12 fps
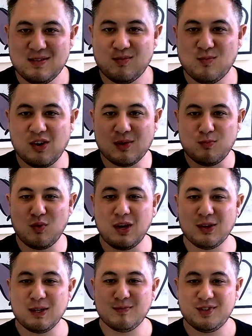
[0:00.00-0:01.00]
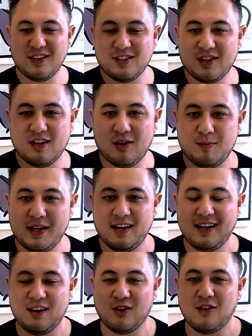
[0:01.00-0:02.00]
Welcome, welcome. John Jacoby
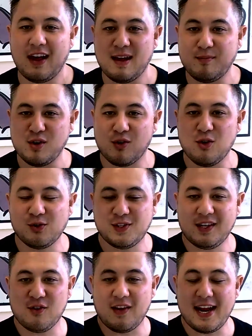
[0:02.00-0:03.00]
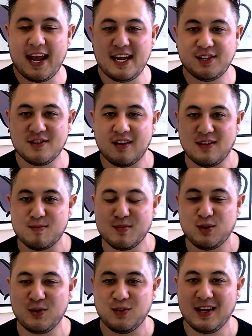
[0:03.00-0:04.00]
here. I'm your host here at Agent on the
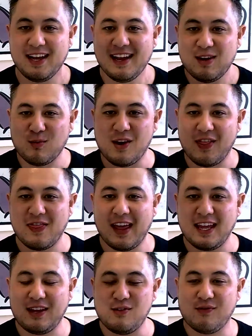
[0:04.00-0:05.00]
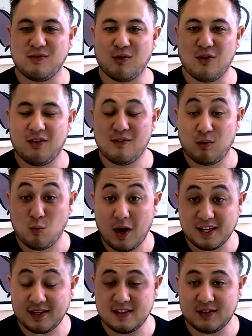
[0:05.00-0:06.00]
Moon. I want to thank you for
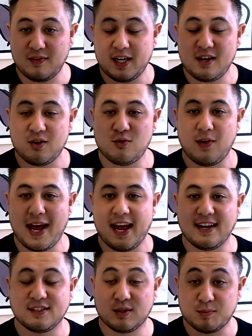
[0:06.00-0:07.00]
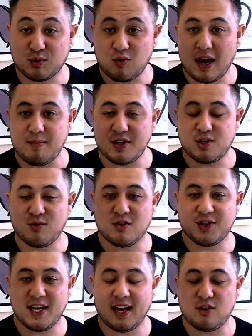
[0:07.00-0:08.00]
watching this video and subscribing to our
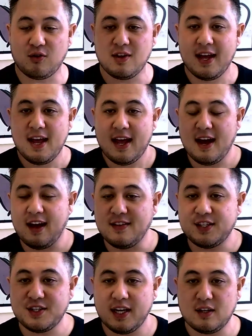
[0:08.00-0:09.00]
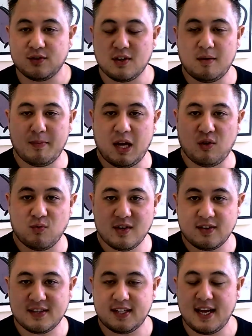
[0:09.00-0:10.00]
channel. This channel is all about real
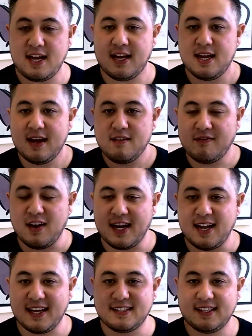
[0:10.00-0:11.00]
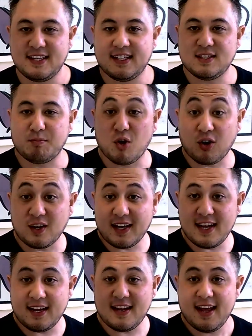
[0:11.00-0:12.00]
estate, finances,
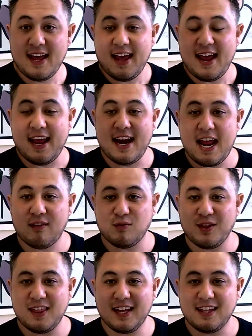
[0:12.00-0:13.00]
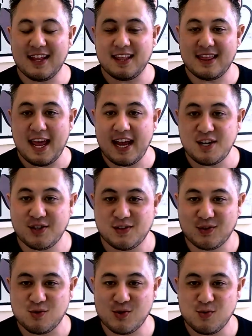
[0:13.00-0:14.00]
marketing, and everything that the agents
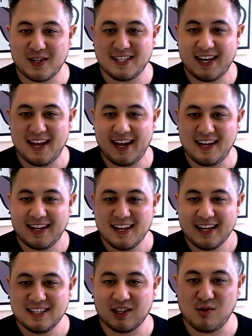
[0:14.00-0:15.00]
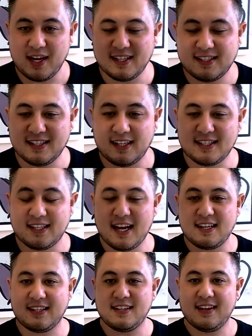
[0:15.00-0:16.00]
are doing today to create
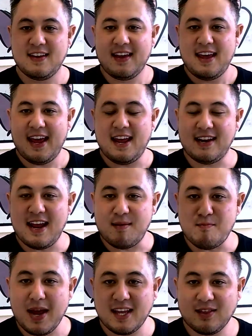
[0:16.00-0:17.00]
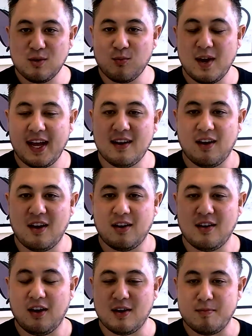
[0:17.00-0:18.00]
success and make their way on
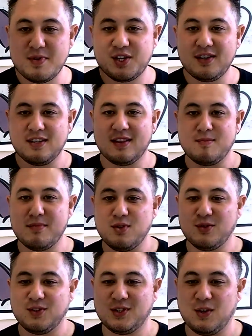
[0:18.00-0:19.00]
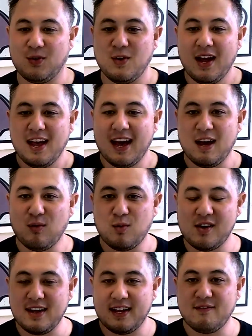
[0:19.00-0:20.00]
a mission to the moon. So I wanted
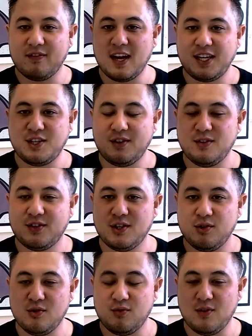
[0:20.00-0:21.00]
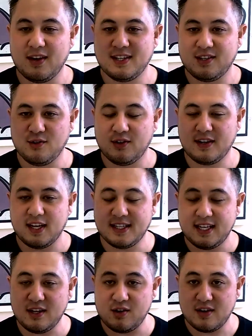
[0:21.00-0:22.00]
to invite you to
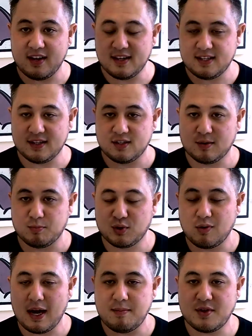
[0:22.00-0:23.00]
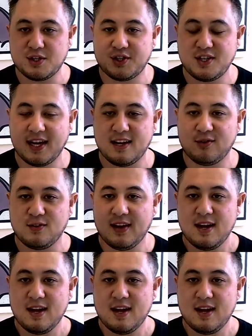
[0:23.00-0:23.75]
continue to subscribe to this channel.